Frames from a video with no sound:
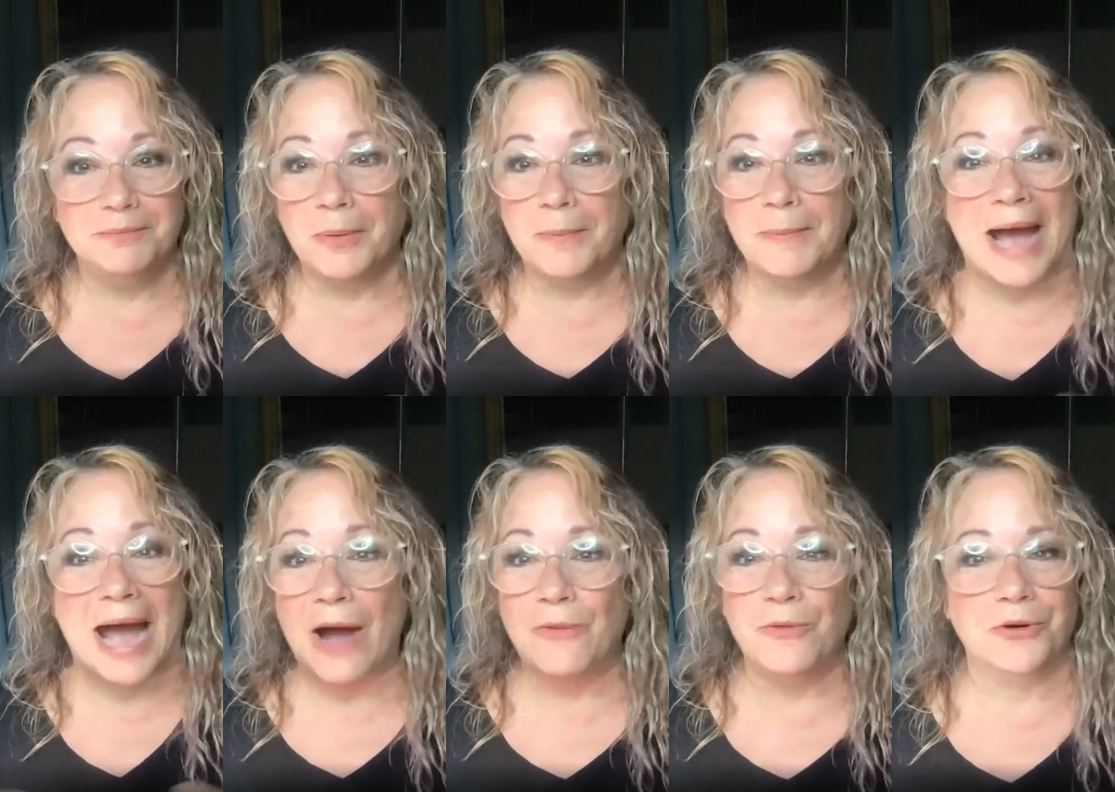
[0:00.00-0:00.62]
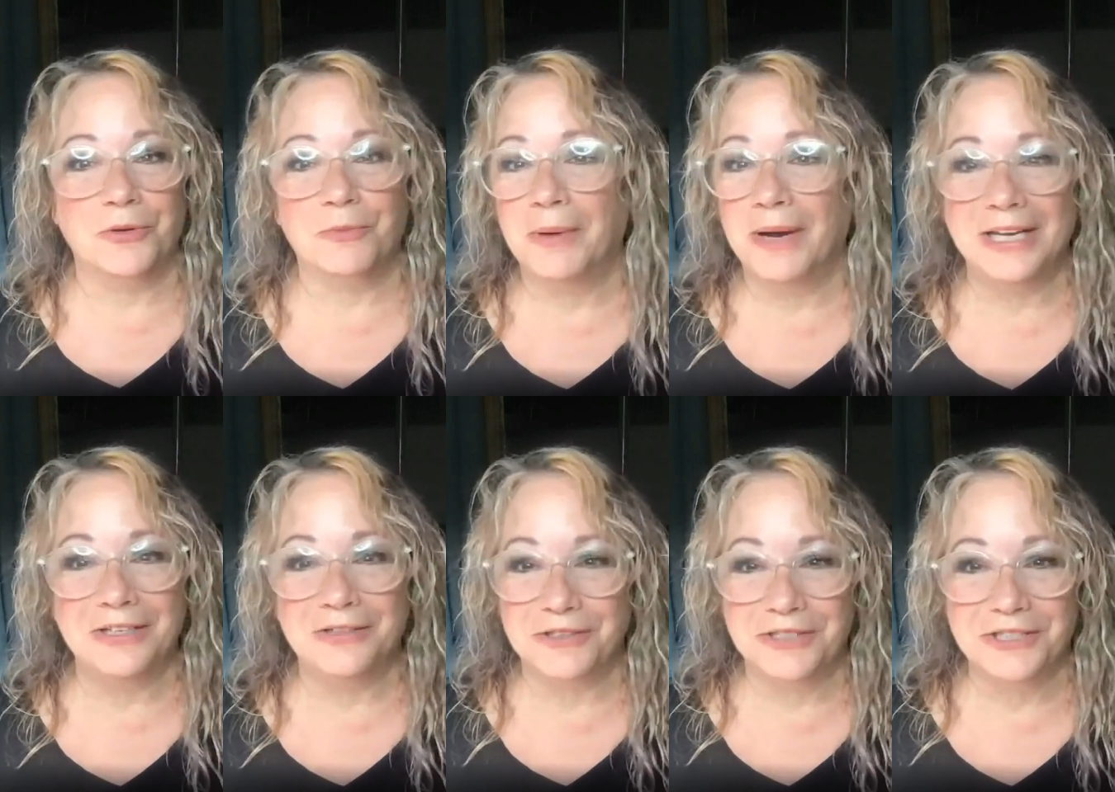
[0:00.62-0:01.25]
power by
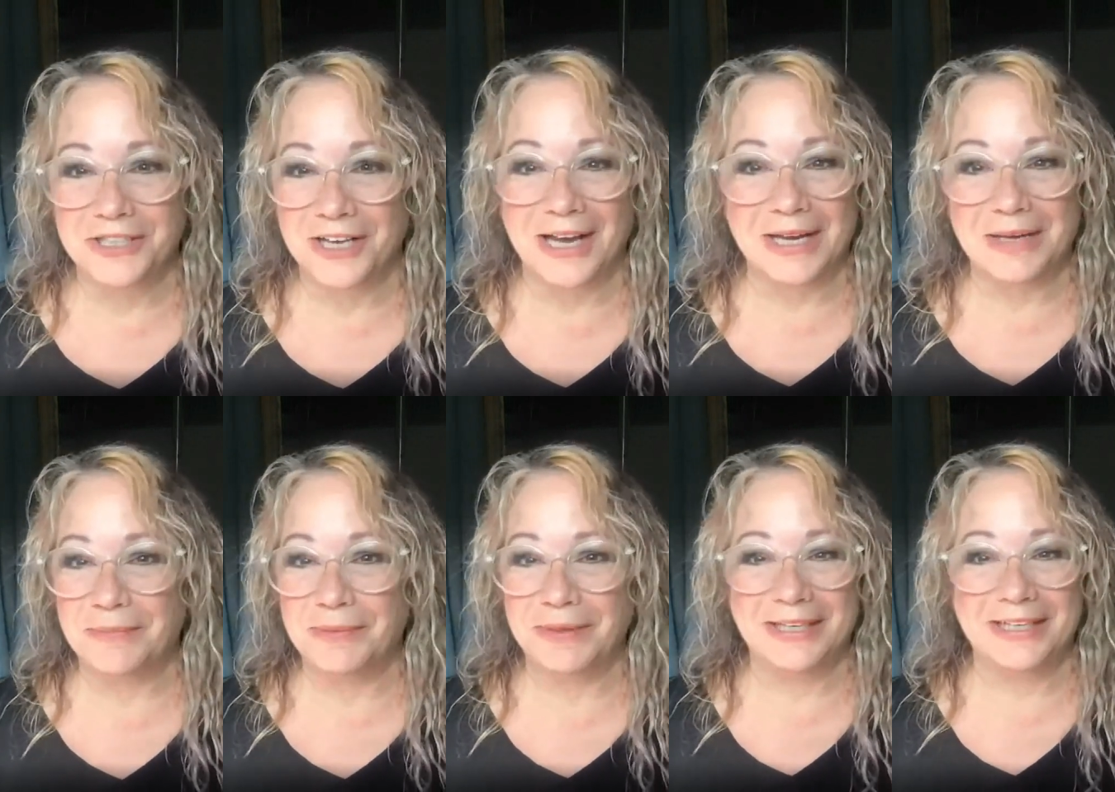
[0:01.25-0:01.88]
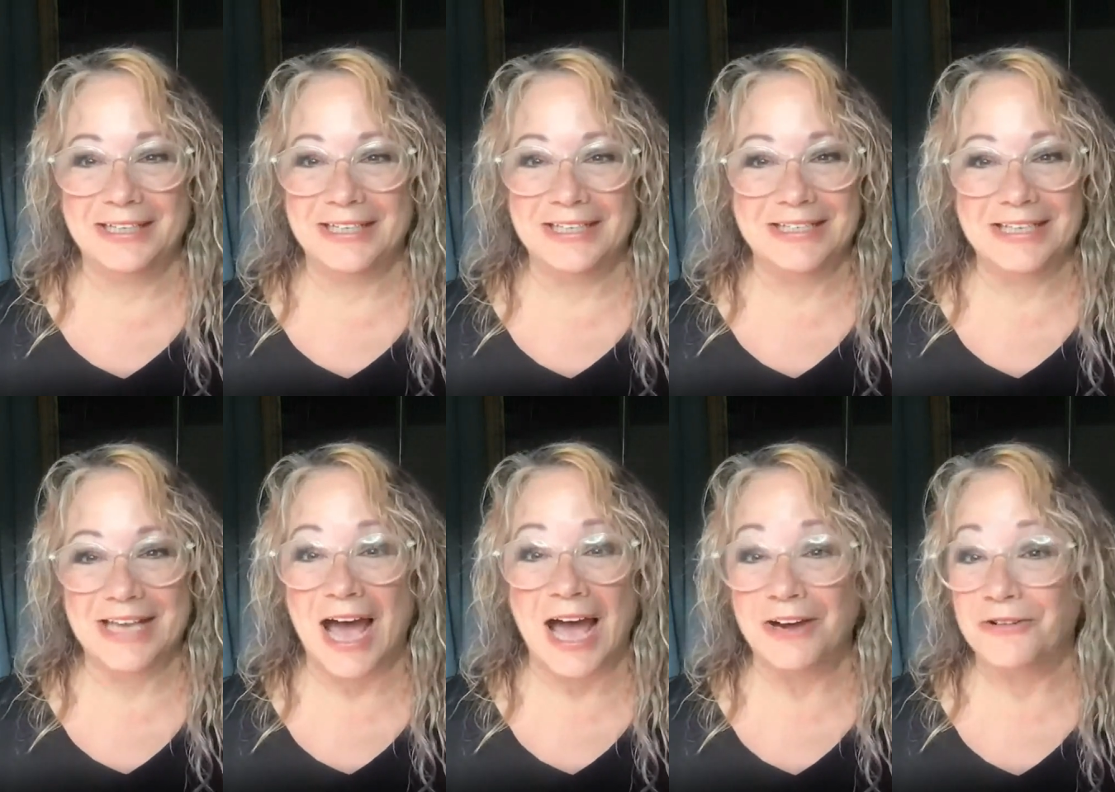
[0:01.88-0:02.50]
your side because
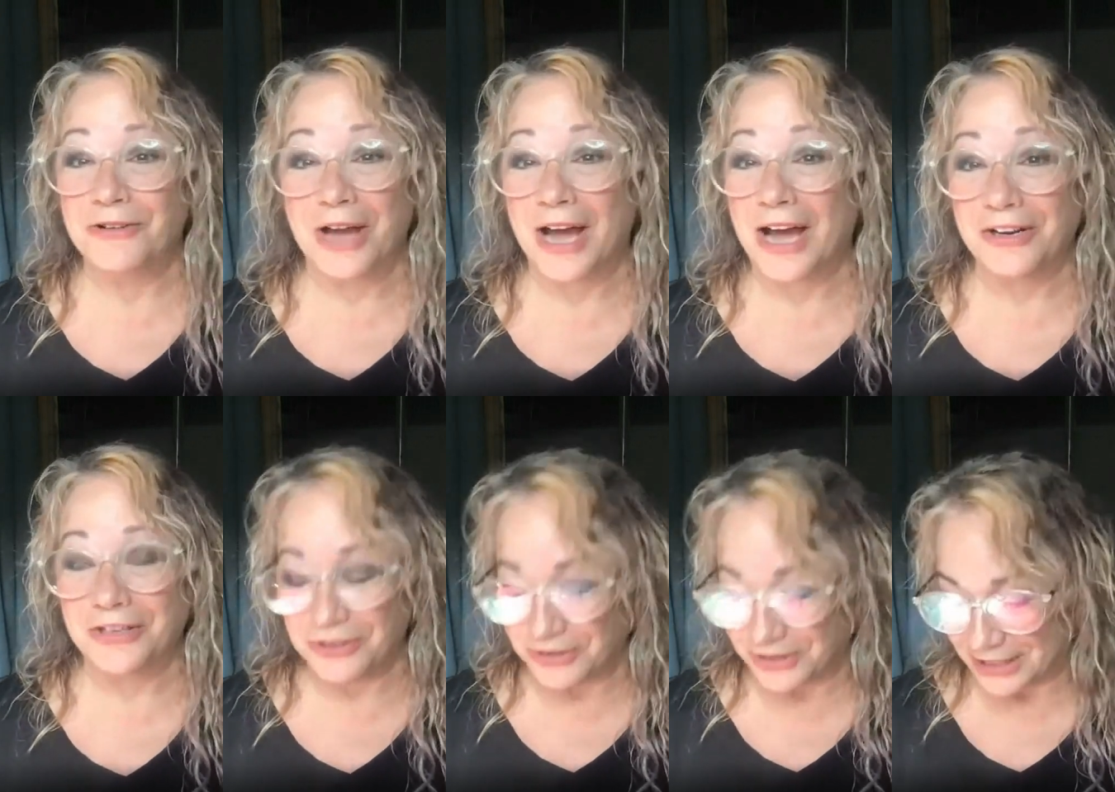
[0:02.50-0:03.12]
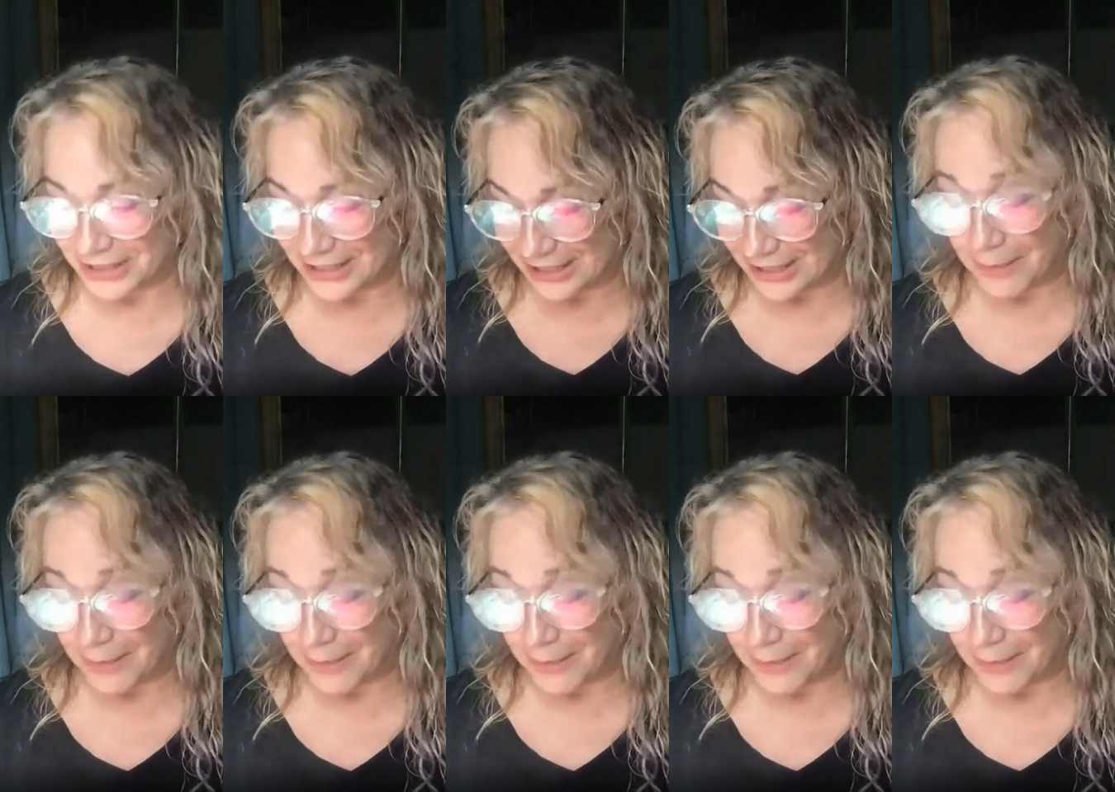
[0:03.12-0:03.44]
I don't know how you did it.